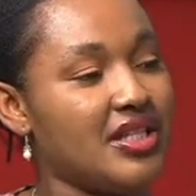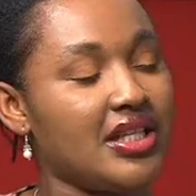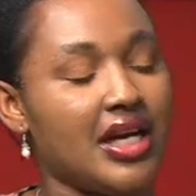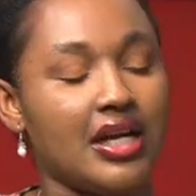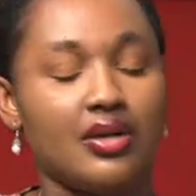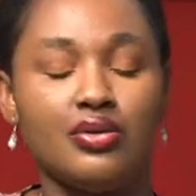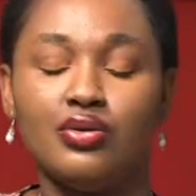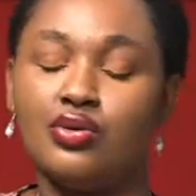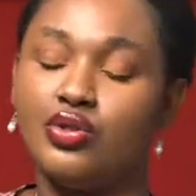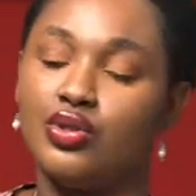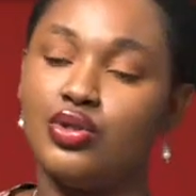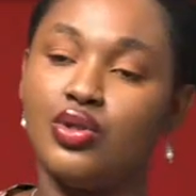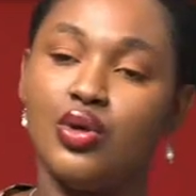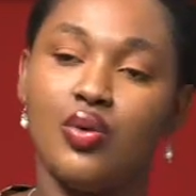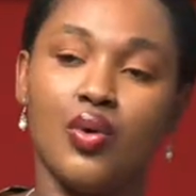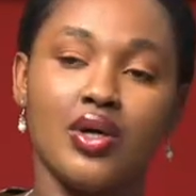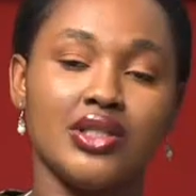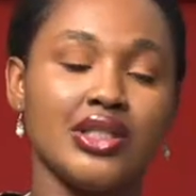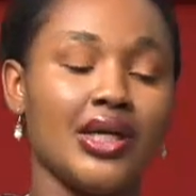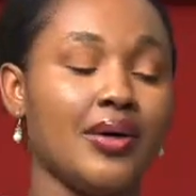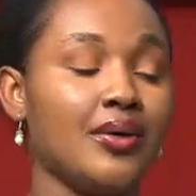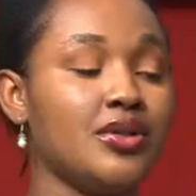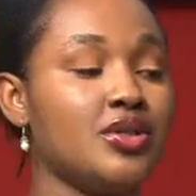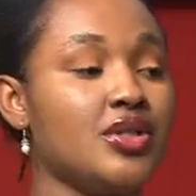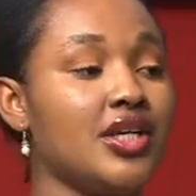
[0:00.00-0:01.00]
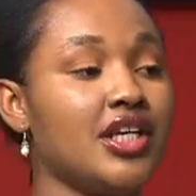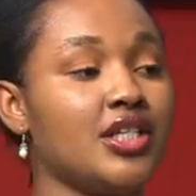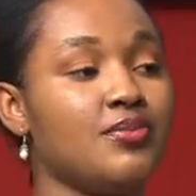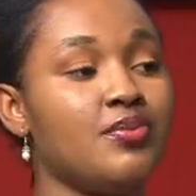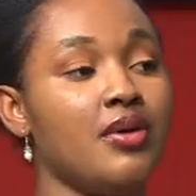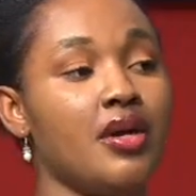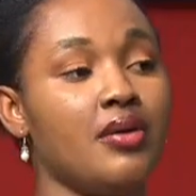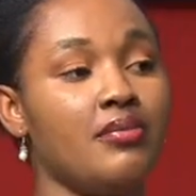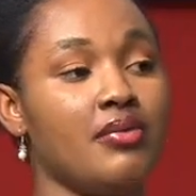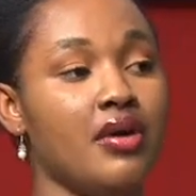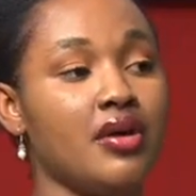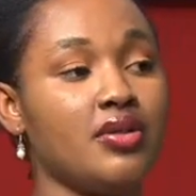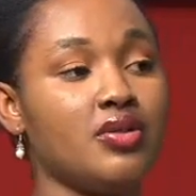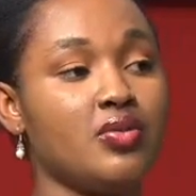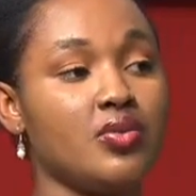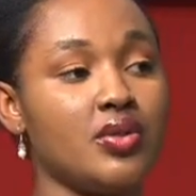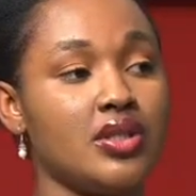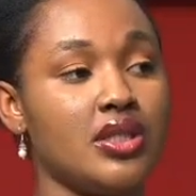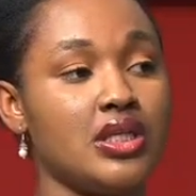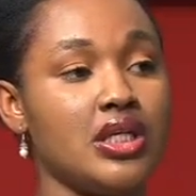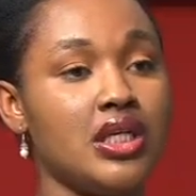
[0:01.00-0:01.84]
Mm-hmm. I know, you know what, I want to experiment with